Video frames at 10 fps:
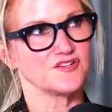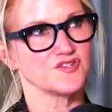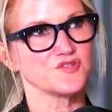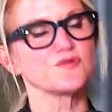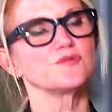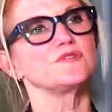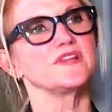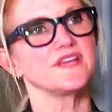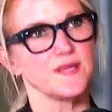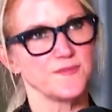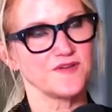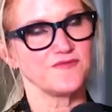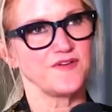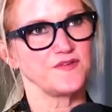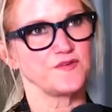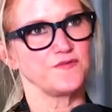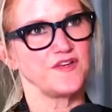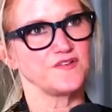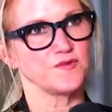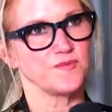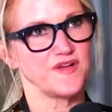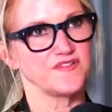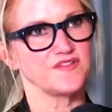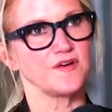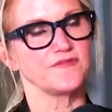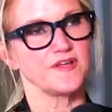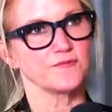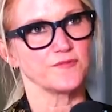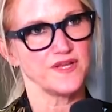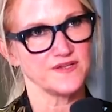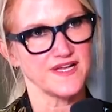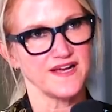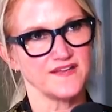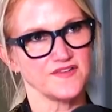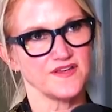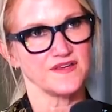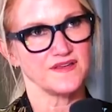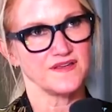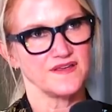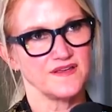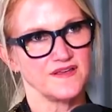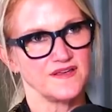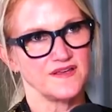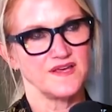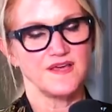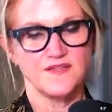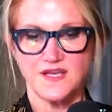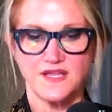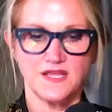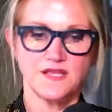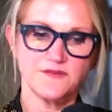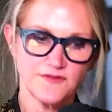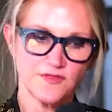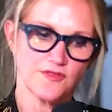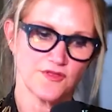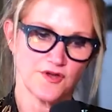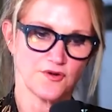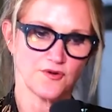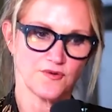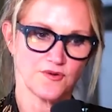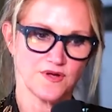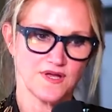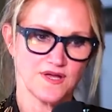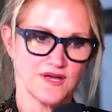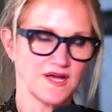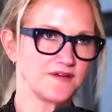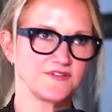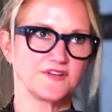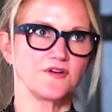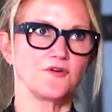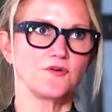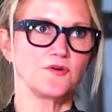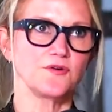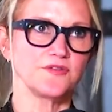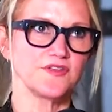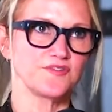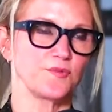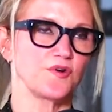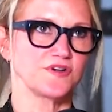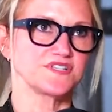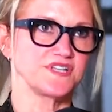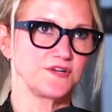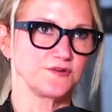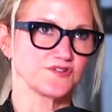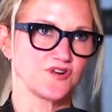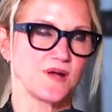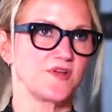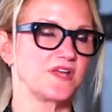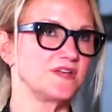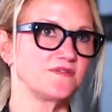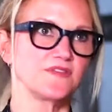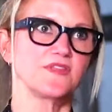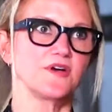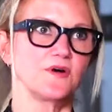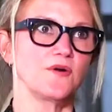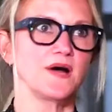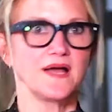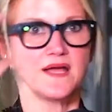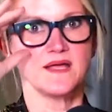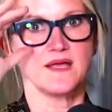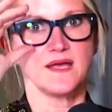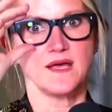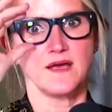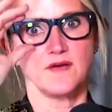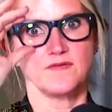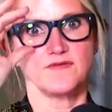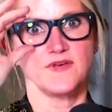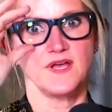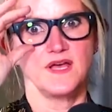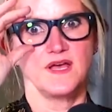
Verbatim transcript: truly coming face to face with myself and realizing that even though I have done all this work to heal trauma, even though I have